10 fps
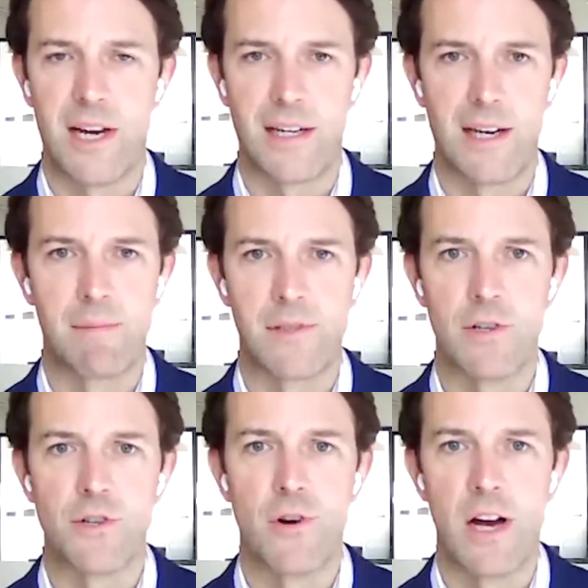tech names
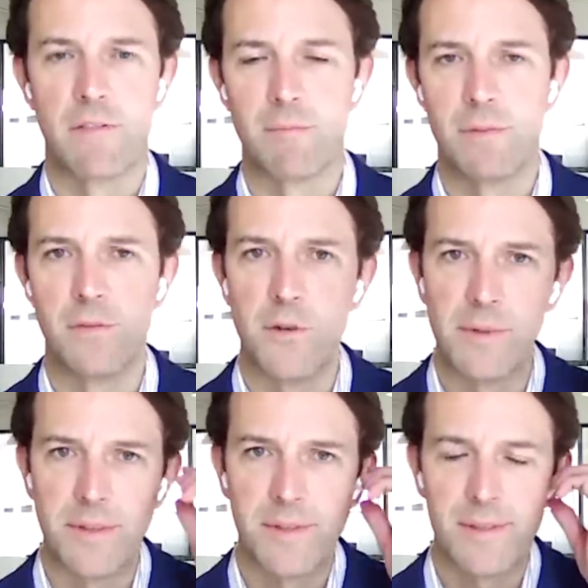that are driving
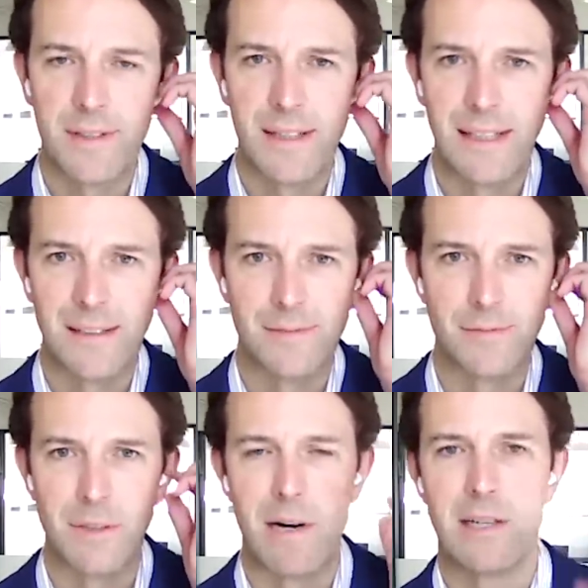performance in
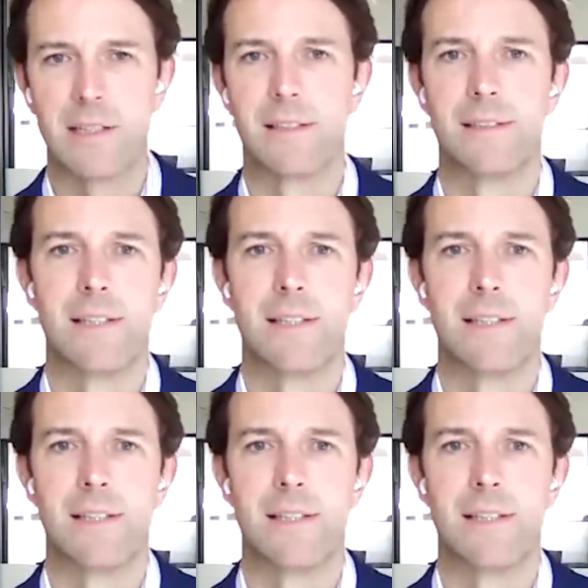the market.